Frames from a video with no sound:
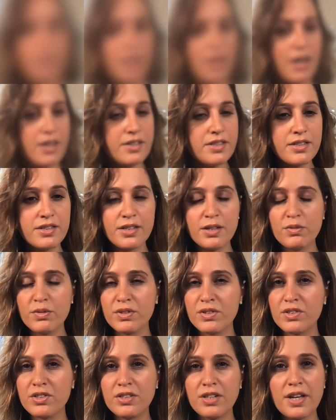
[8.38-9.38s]
I didn't
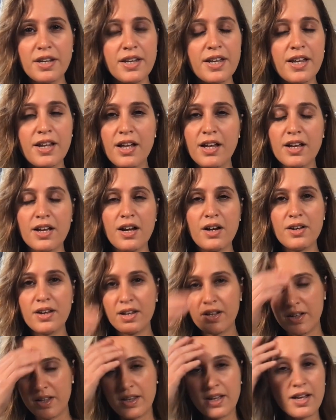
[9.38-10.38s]
even study it.
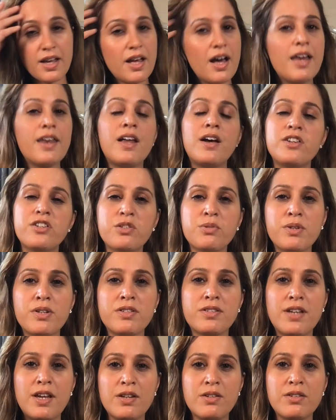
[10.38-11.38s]
And I just want
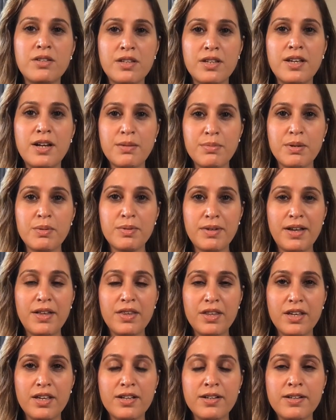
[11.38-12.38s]
to say to the young people
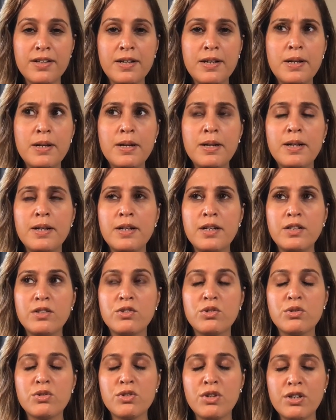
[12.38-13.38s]
out there,
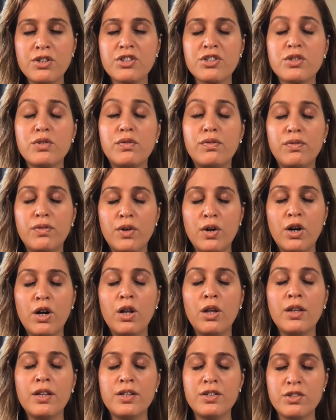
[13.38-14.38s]
do not just
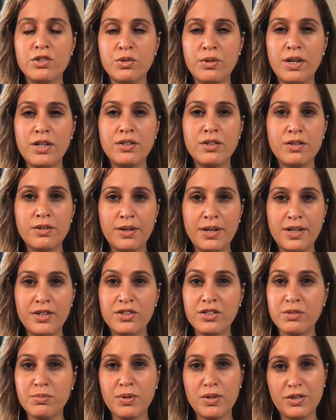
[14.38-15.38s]
fall into a degree
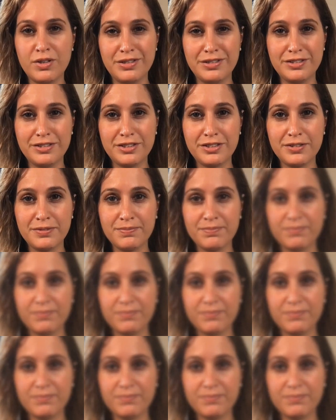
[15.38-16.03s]
just because